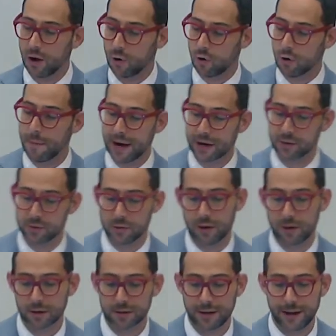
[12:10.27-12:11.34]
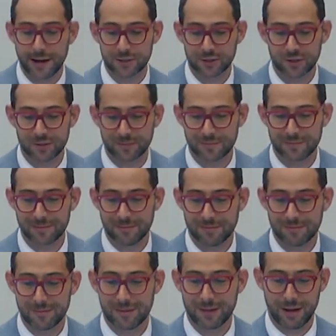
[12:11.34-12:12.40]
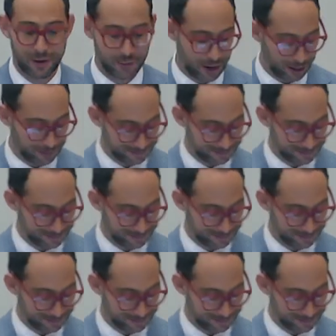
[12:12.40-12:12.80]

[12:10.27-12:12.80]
or a medical law class. Okay.